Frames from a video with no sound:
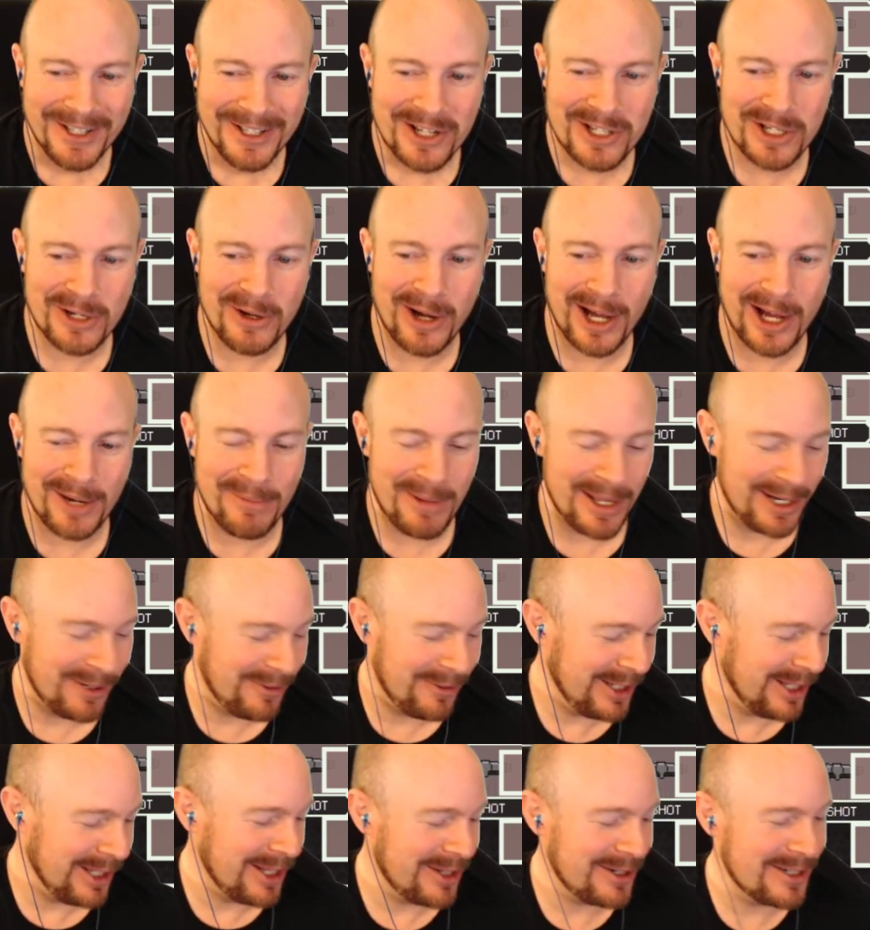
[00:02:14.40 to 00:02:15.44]
Two automated
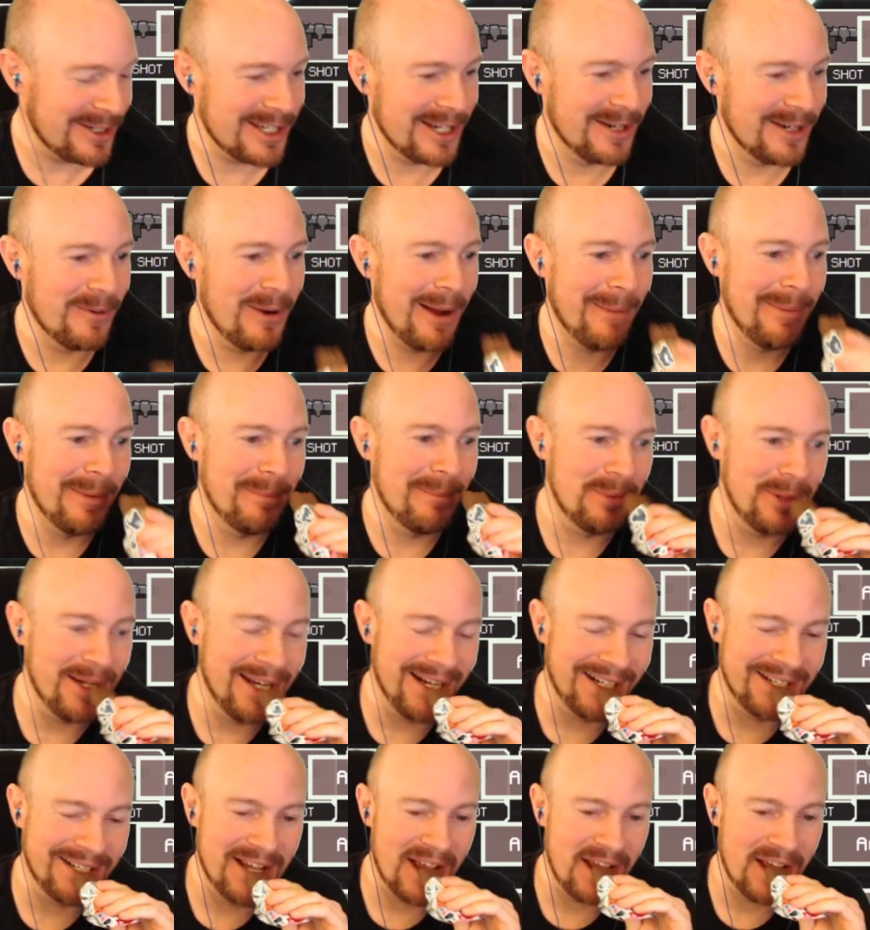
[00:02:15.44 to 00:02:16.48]
reloaders and a weapon
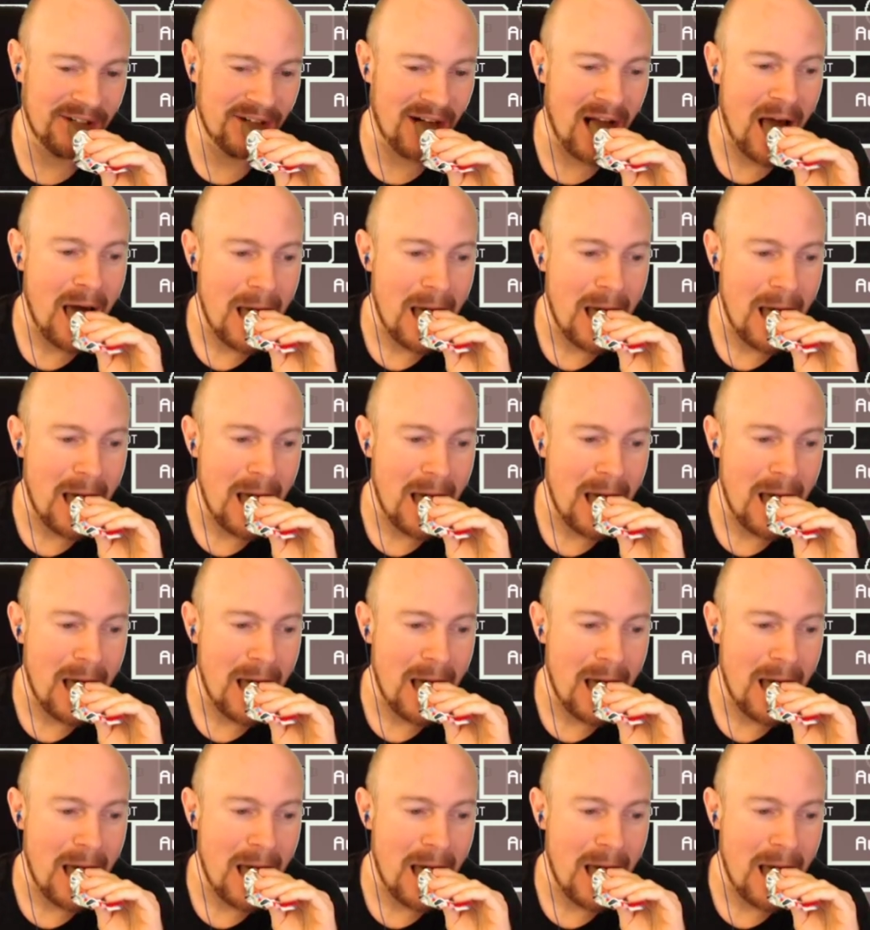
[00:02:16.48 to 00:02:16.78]
pre-igniter.